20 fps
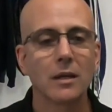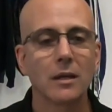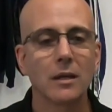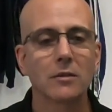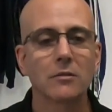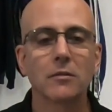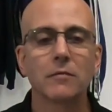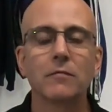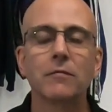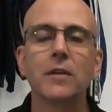
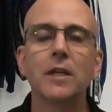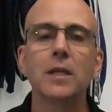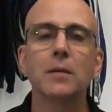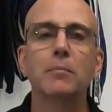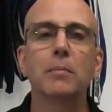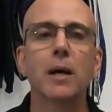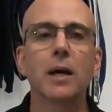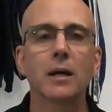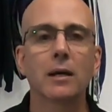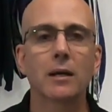It's the
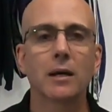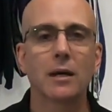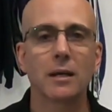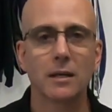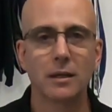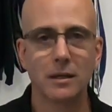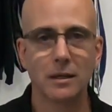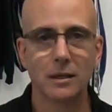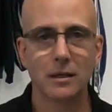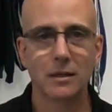feedback I
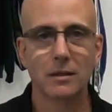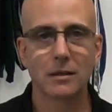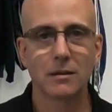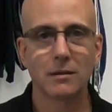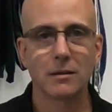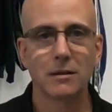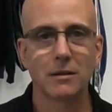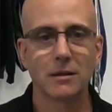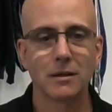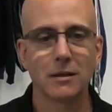get
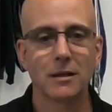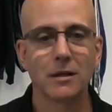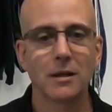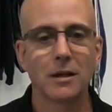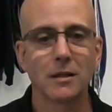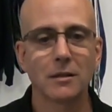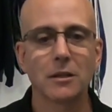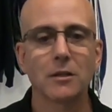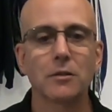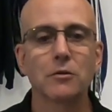
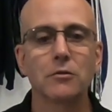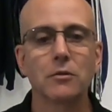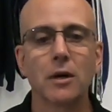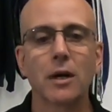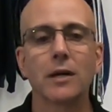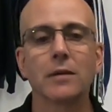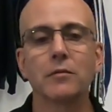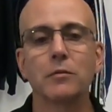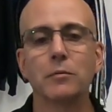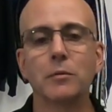that
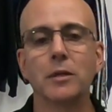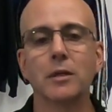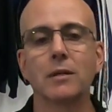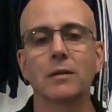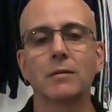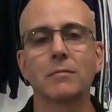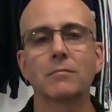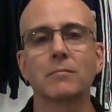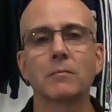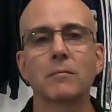drives me.
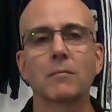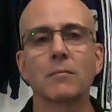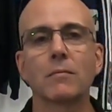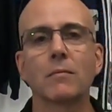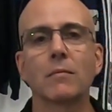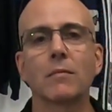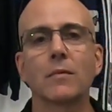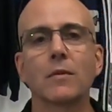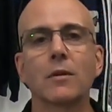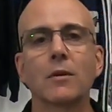
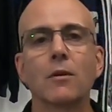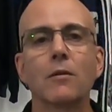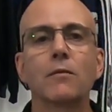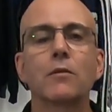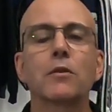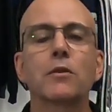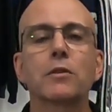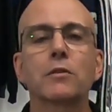Over